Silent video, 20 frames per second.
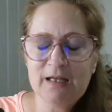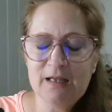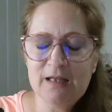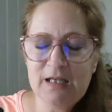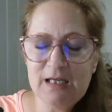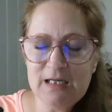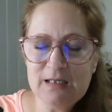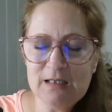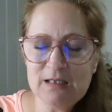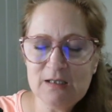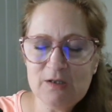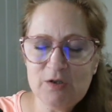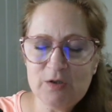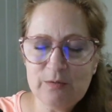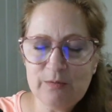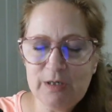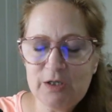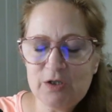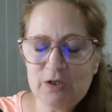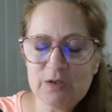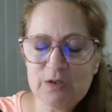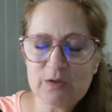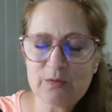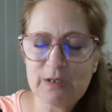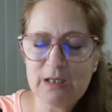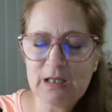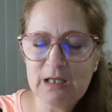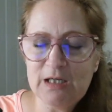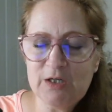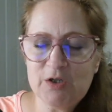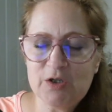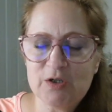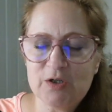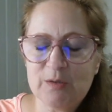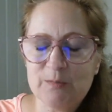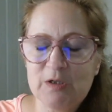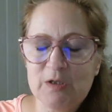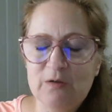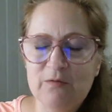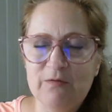these situations or
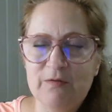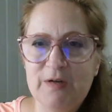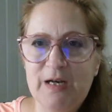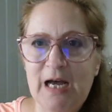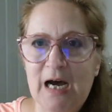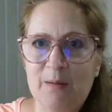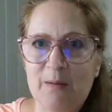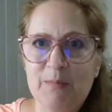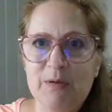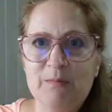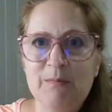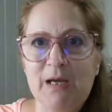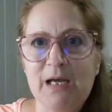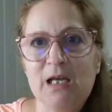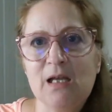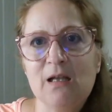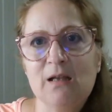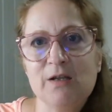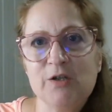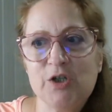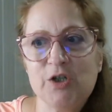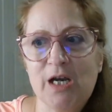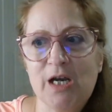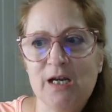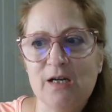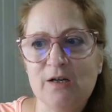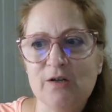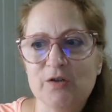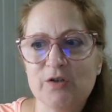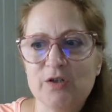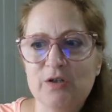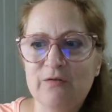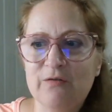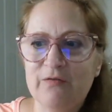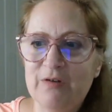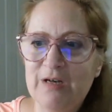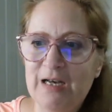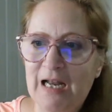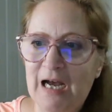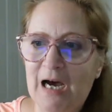relationships, you've not been making the change.
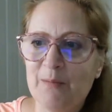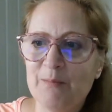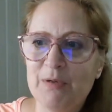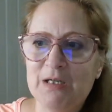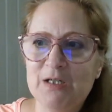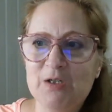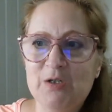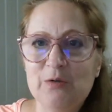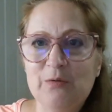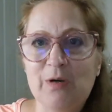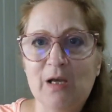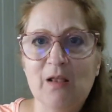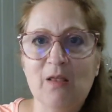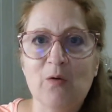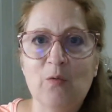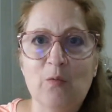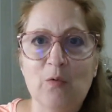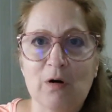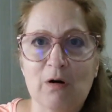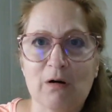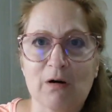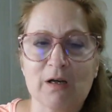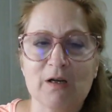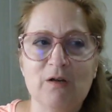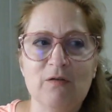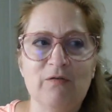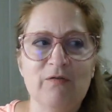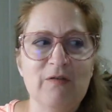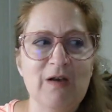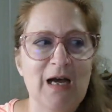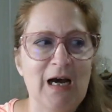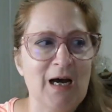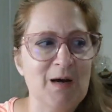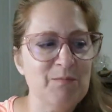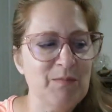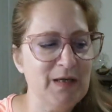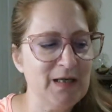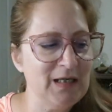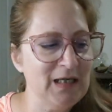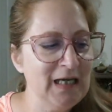You've not been doing the work. You've
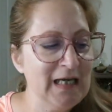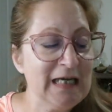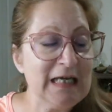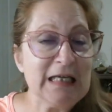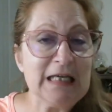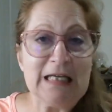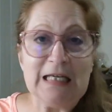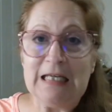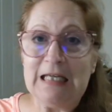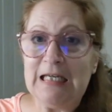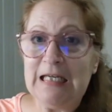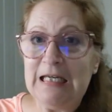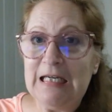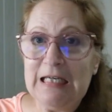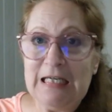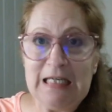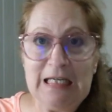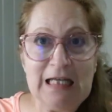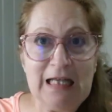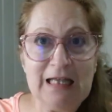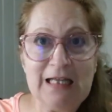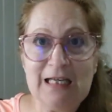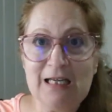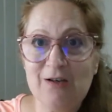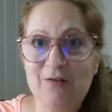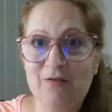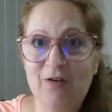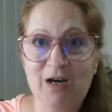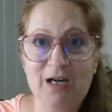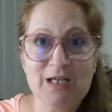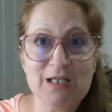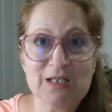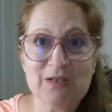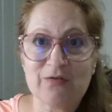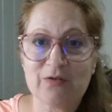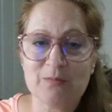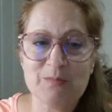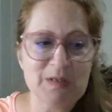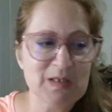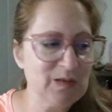not been heeding the advice
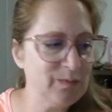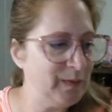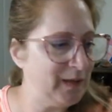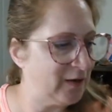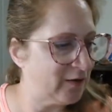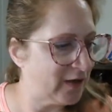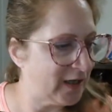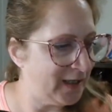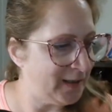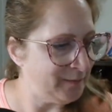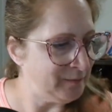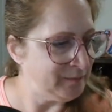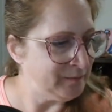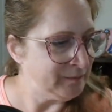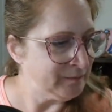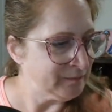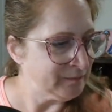from Spirit.